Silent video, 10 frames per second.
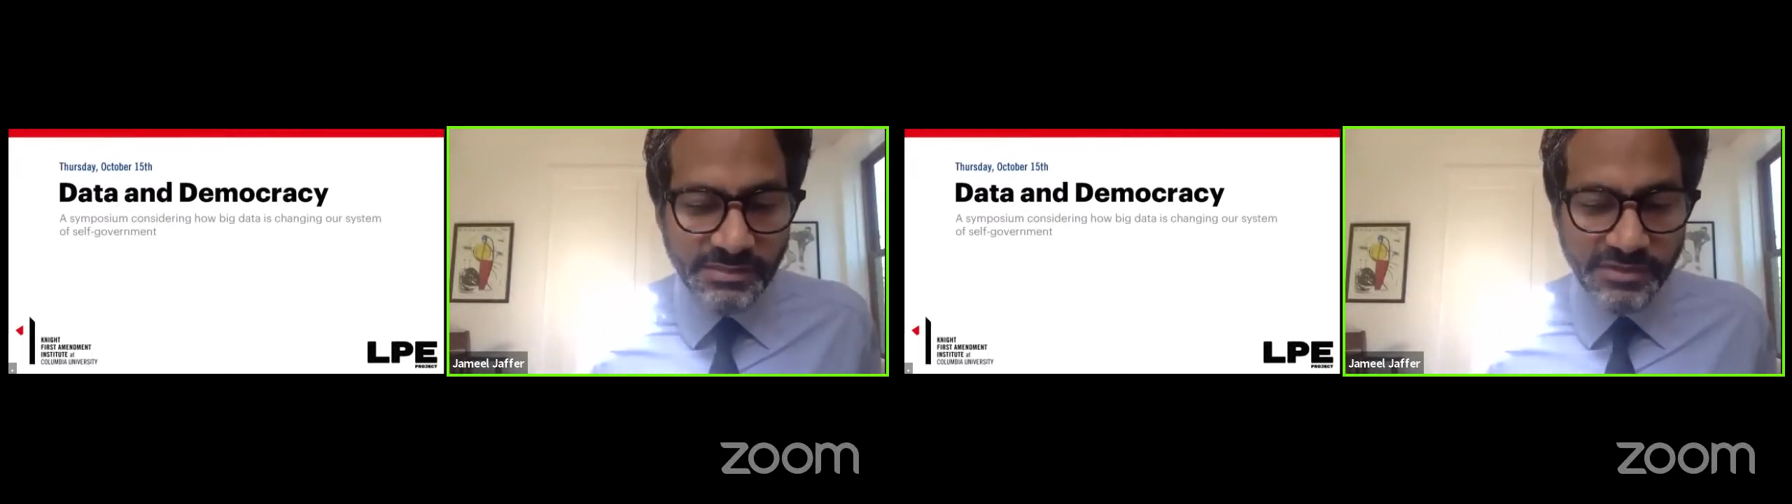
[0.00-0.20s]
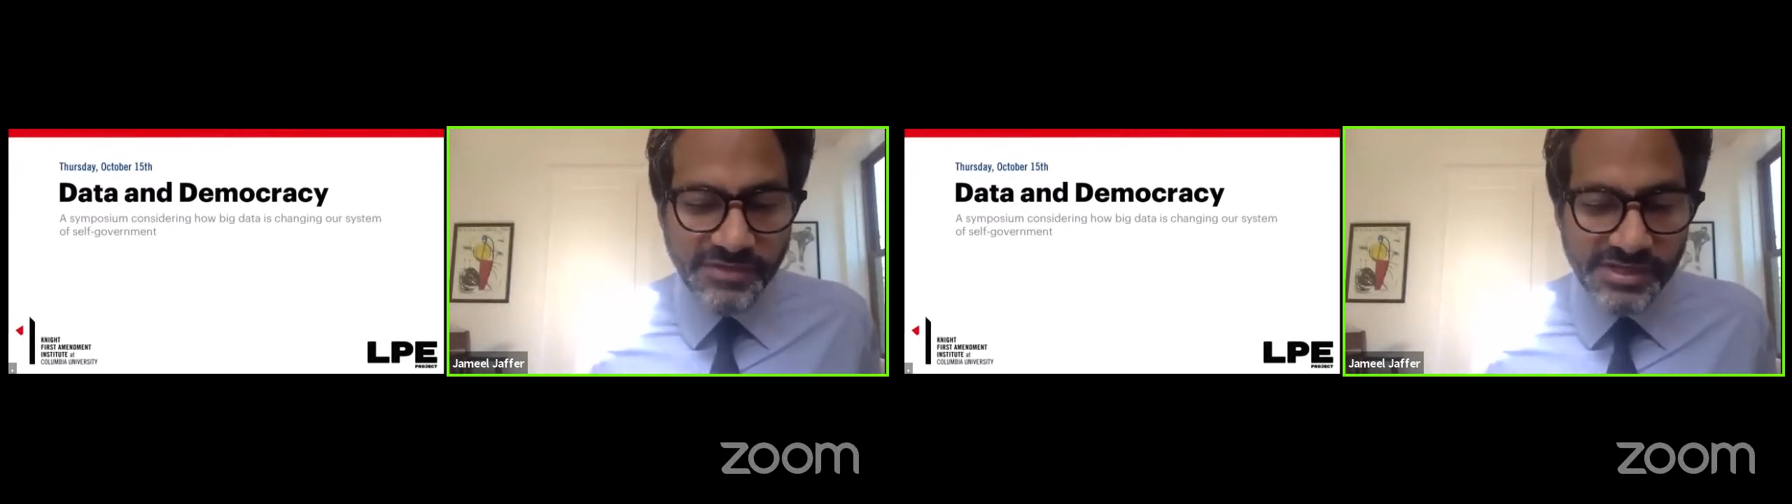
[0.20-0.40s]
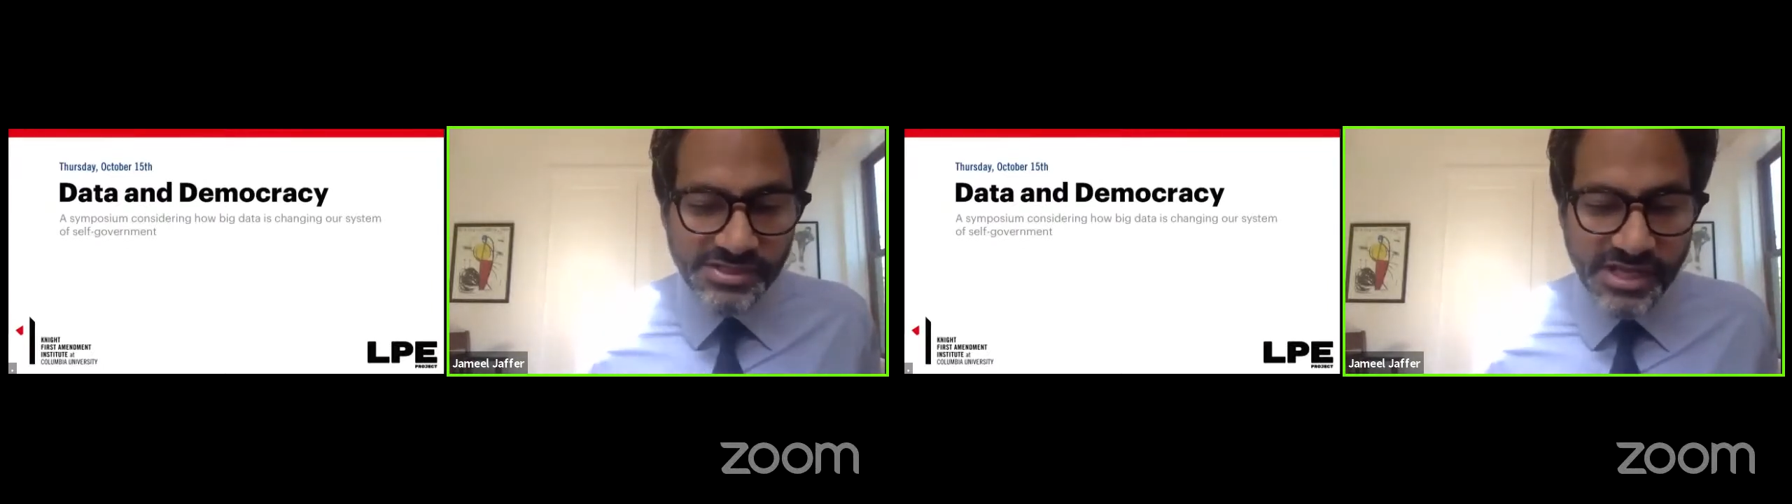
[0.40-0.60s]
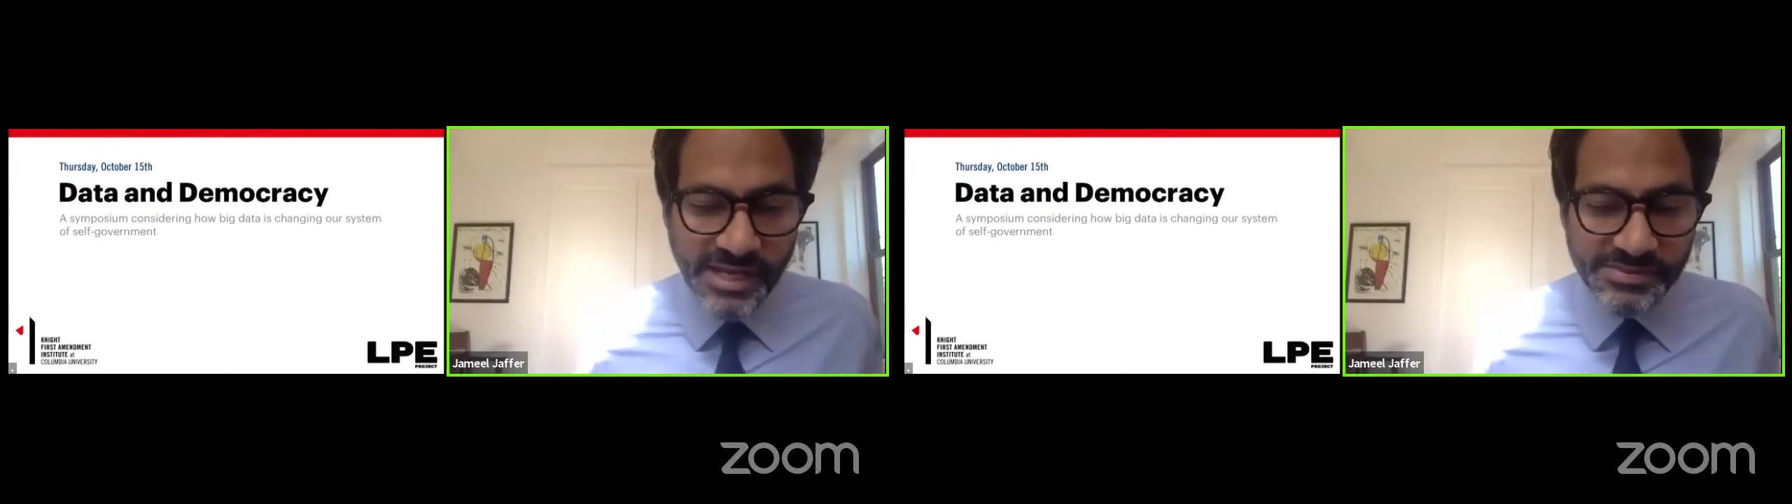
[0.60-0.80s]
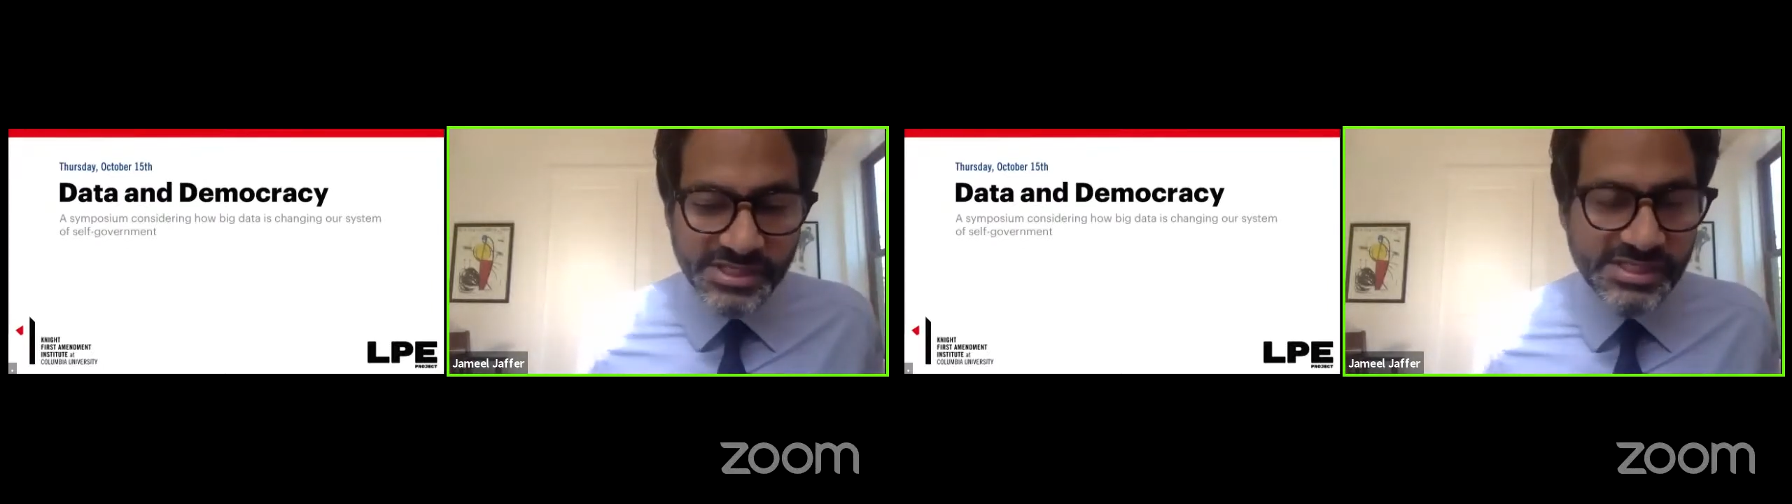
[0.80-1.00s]
Professor
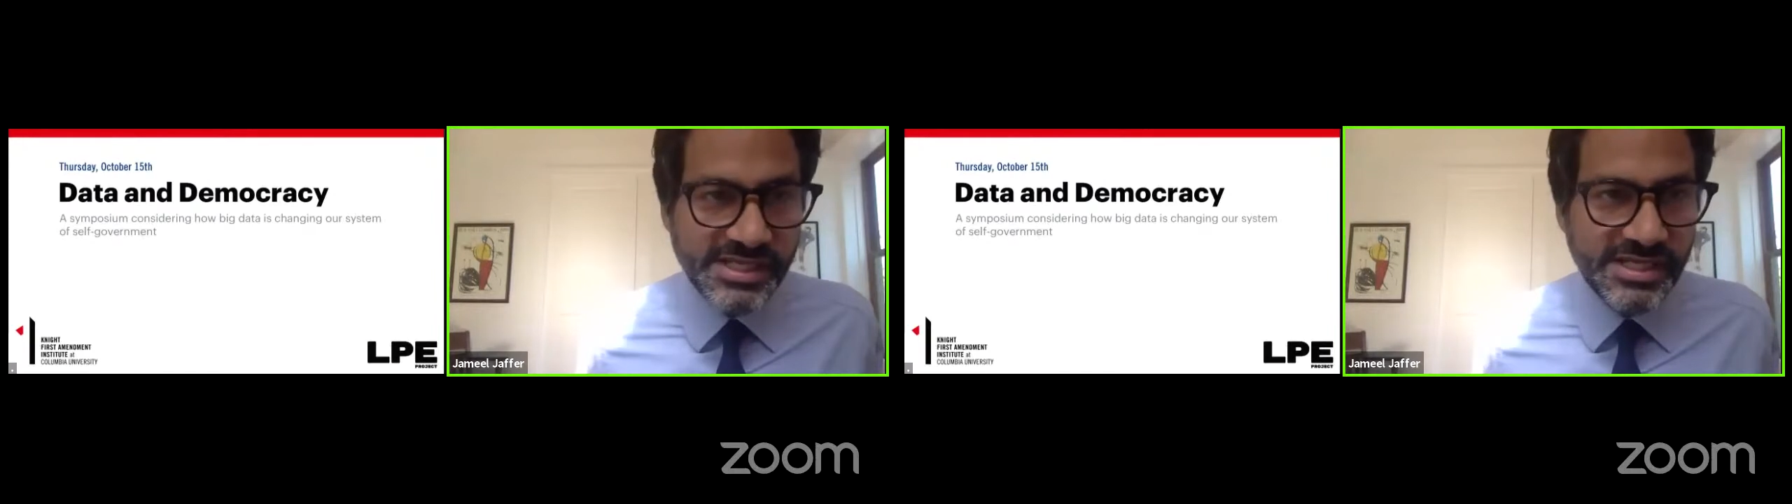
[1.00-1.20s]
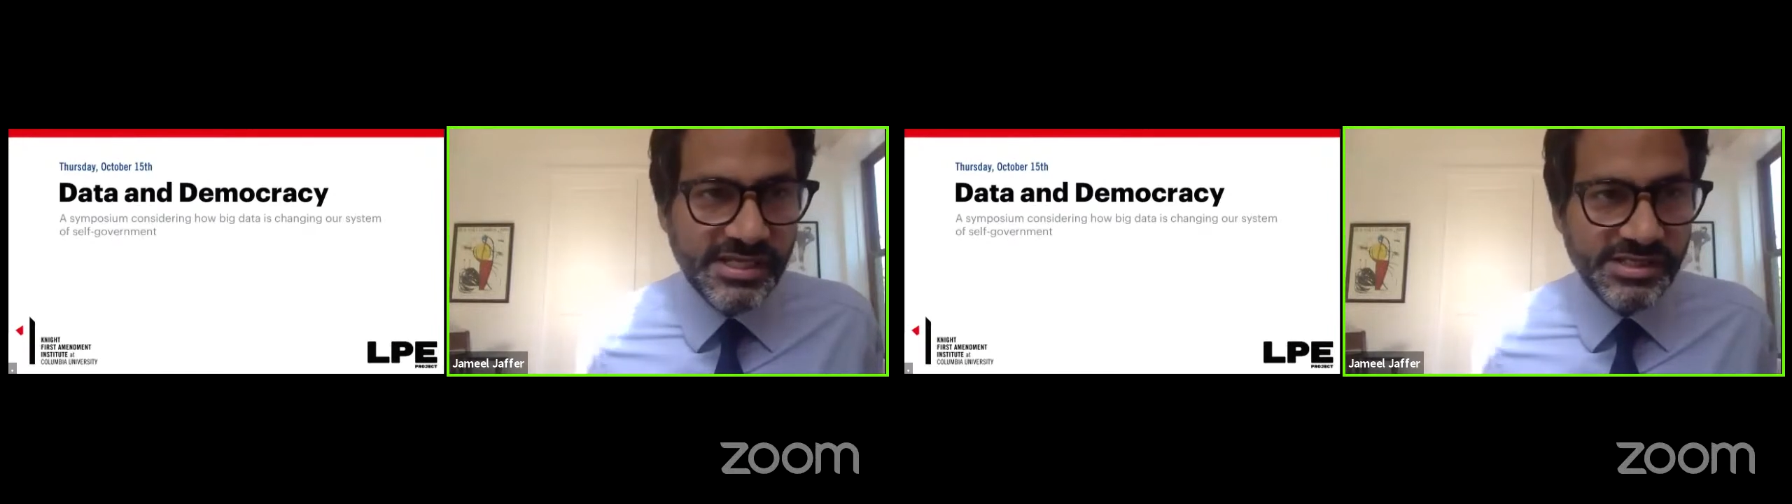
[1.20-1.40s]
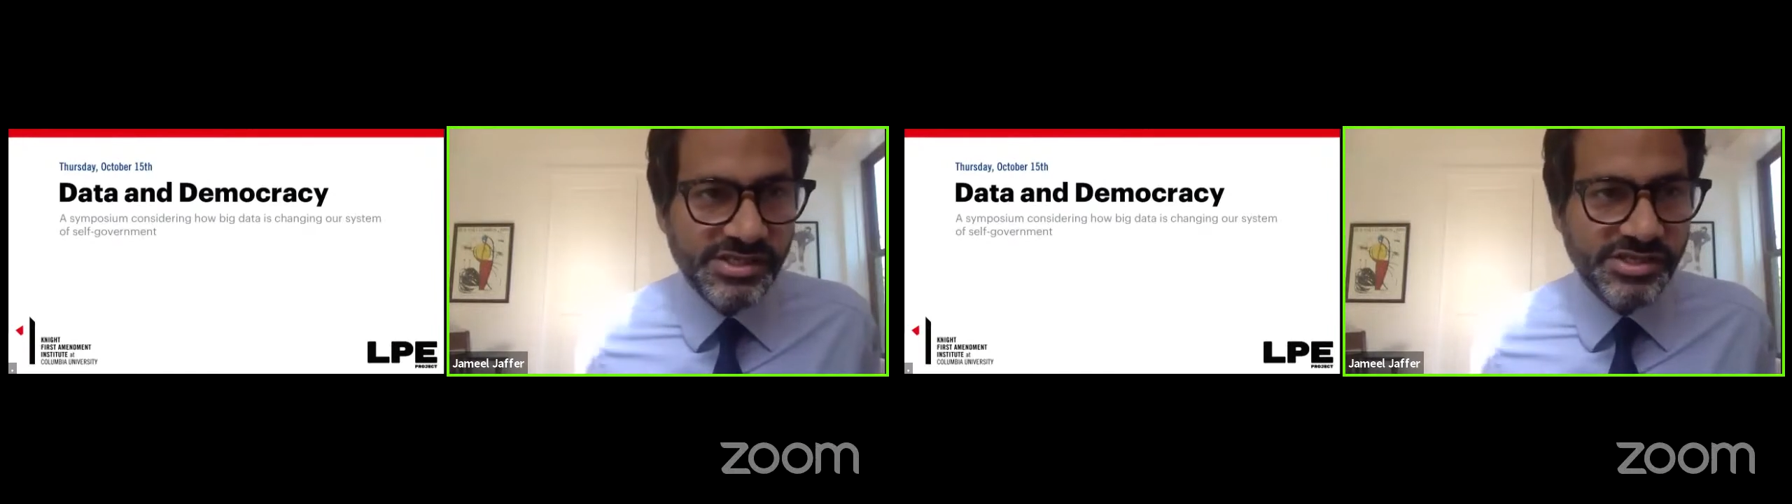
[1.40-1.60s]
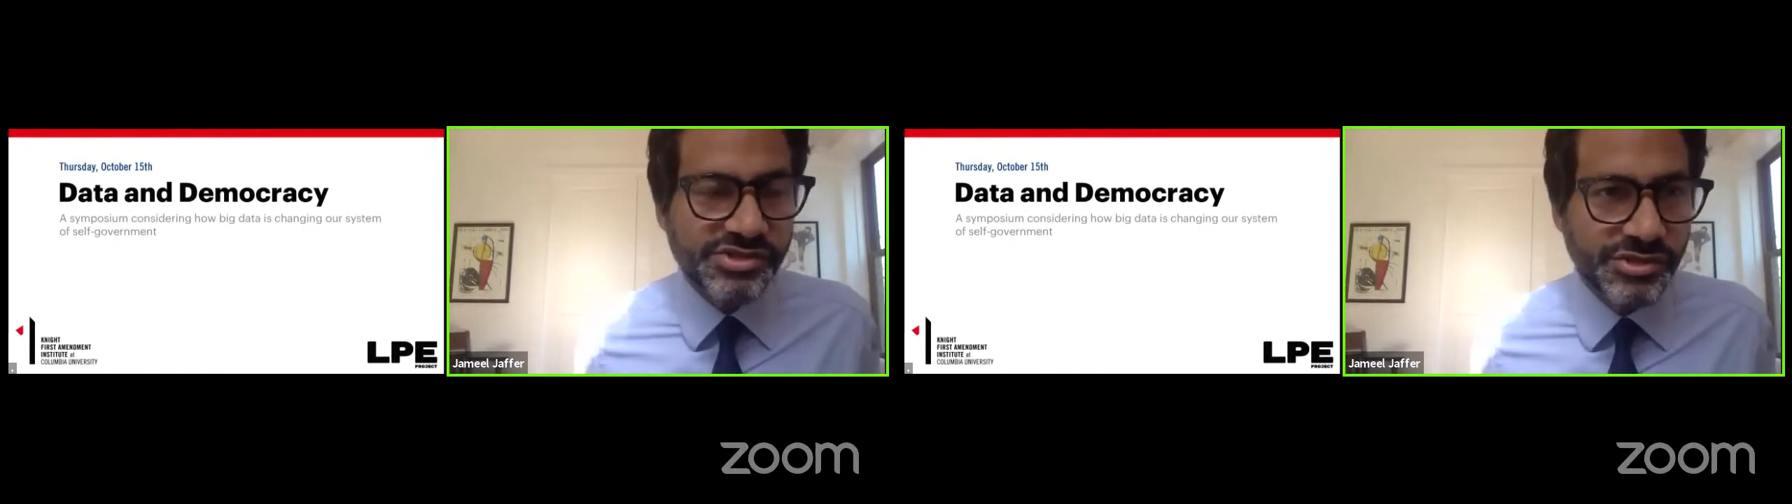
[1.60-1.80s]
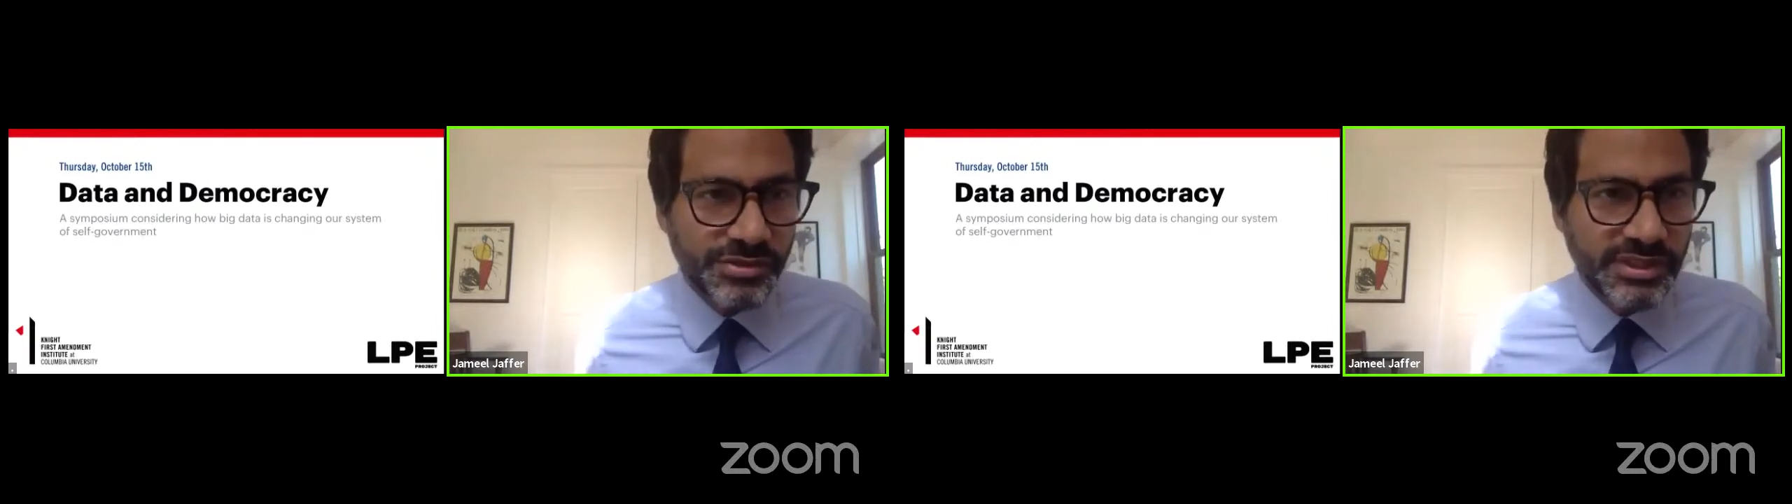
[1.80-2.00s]
Kapczynski is a
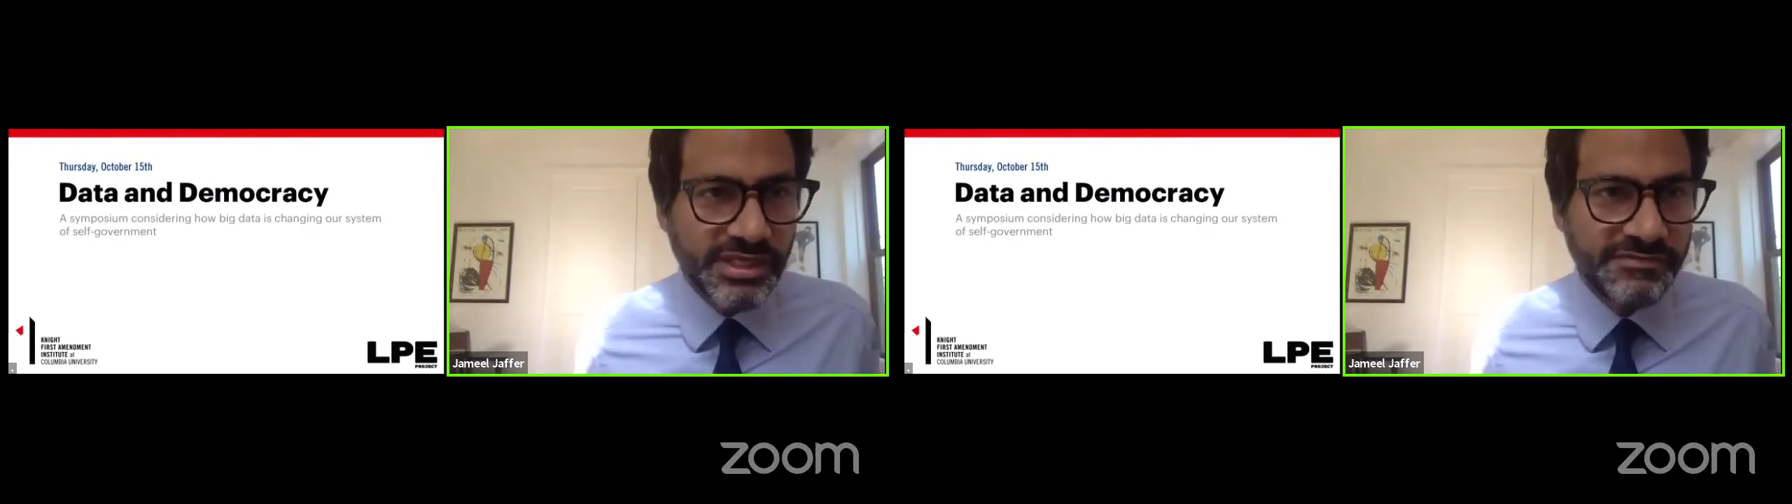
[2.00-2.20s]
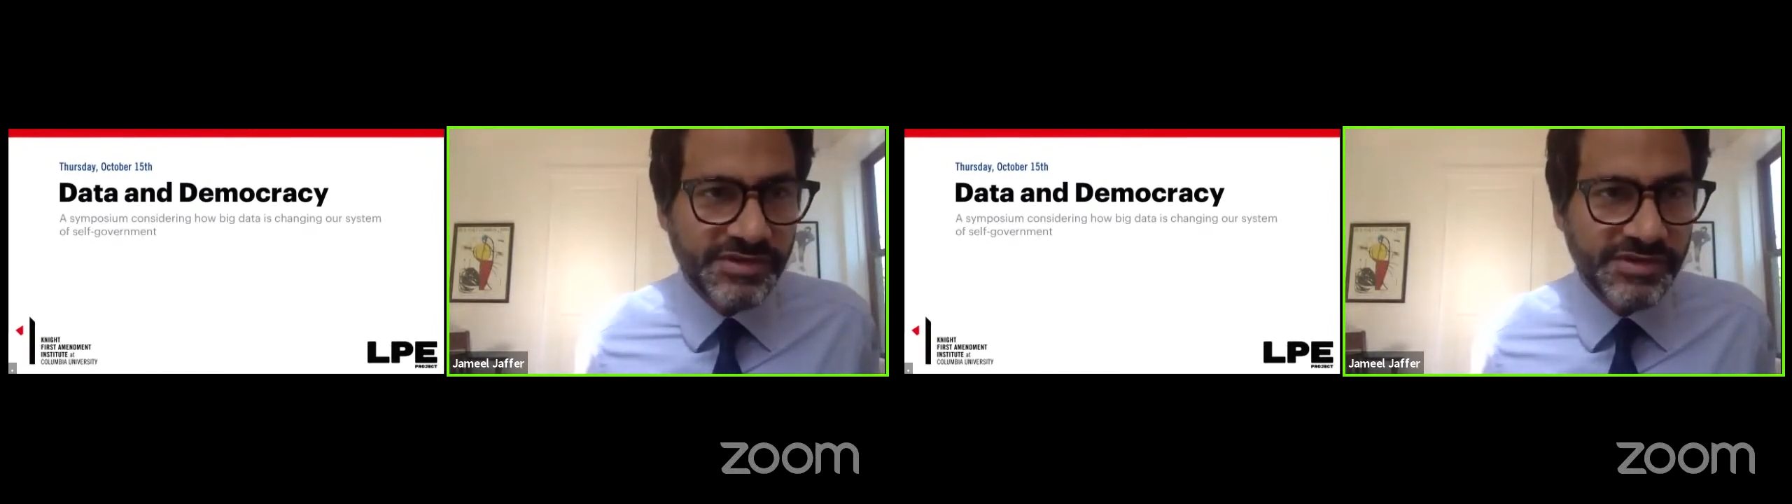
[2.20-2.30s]
truly